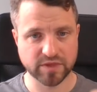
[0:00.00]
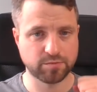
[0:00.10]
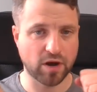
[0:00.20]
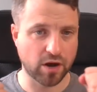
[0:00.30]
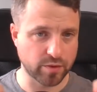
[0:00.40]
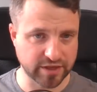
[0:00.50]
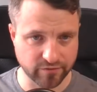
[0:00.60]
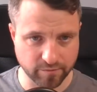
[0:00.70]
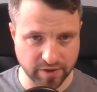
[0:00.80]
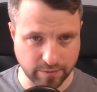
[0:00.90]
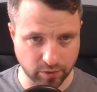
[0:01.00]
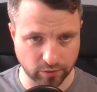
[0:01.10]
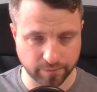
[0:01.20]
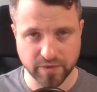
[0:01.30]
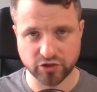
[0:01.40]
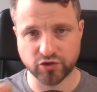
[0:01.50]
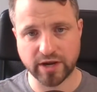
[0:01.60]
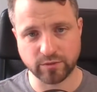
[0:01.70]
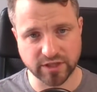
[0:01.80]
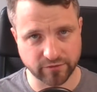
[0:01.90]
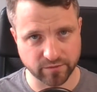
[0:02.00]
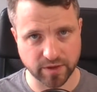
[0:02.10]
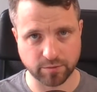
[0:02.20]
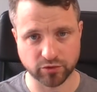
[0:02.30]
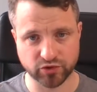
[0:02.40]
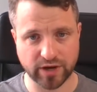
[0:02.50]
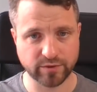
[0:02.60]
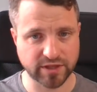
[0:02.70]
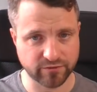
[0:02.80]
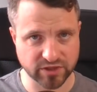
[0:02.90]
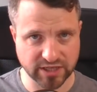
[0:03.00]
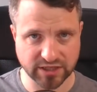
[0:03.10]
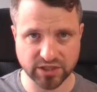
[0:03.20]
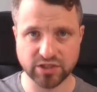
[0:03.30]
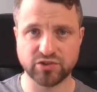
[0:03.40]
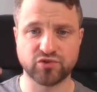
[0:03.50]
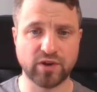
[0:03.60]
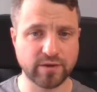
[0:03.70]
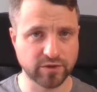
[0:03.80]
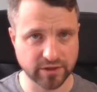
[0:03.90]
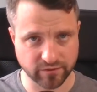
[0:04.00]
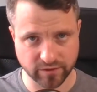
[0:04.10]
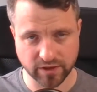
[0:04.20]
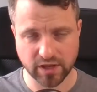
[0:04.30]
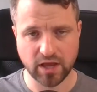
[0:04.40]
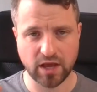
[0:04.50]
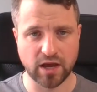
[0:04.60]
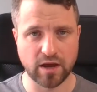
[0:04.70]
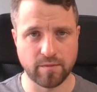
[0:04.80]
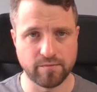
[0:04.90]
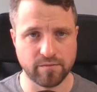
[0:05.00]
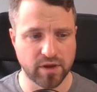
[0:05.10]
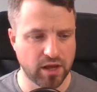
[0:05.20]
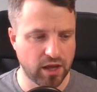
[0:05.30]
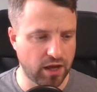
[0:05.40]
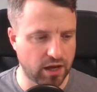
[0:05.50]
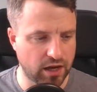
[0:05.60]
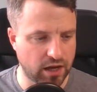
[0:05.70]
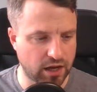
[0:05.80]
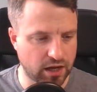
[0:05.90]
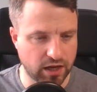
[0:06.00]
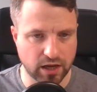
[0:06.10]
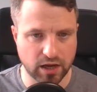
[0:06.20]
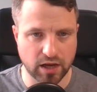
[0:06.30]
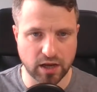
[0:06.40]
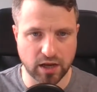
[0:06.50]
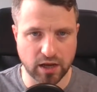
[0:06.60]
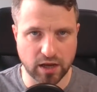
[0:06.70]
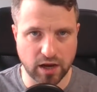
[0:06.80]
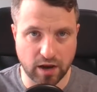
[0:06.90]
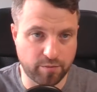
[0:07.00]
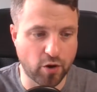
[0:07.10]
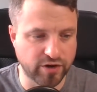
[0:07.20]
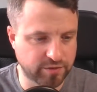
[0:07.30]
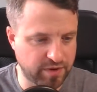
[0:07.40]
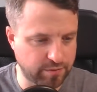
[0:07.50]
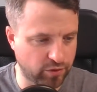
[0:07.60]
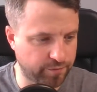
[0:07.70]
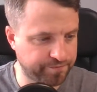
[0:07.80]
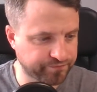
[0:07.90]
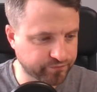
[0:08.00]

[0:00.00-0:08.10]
Spar with different people. Train with different people. Train with different teachers. Train with different um, uh, uh, uh, Polish people.